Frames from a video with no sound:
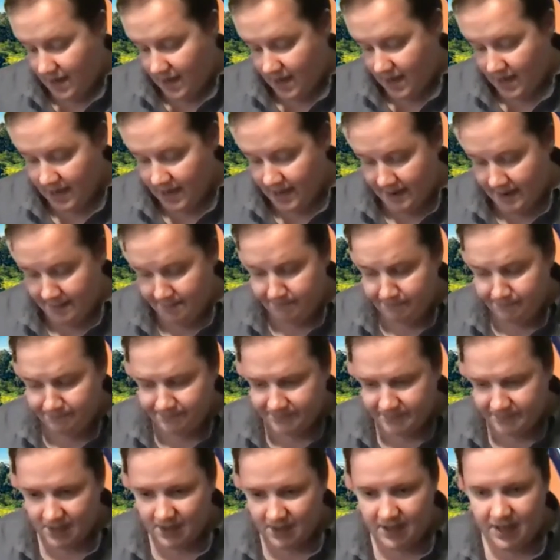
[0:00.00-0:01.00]

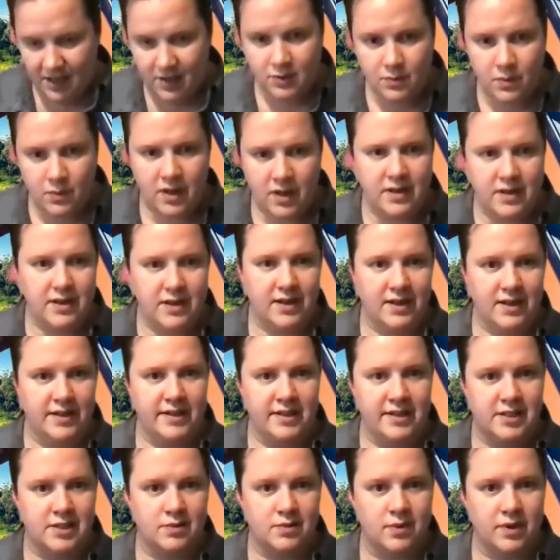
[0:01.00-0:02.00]
The other one, and
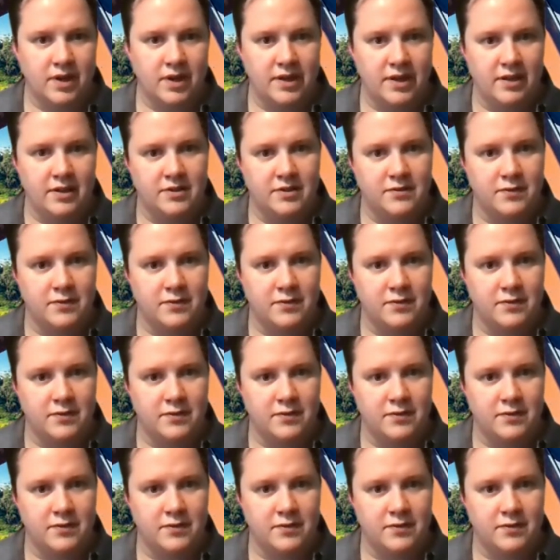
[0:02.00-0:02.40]
this is one I use